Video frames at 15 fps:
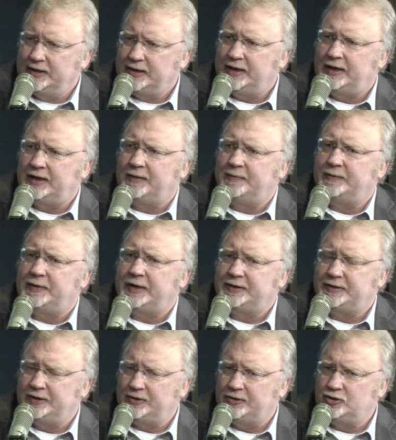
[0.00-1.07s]
I
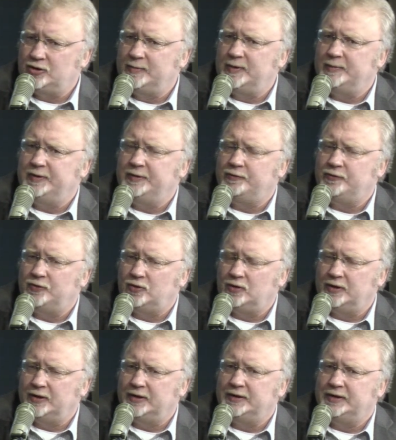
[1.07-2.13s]
think you told me
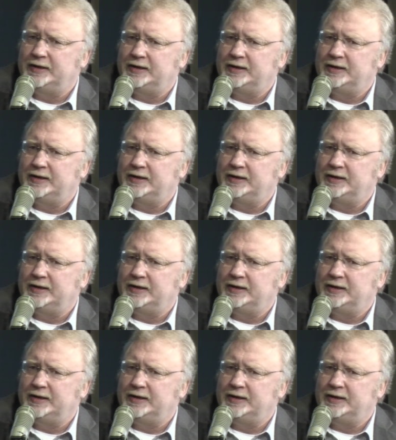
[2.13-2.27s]
before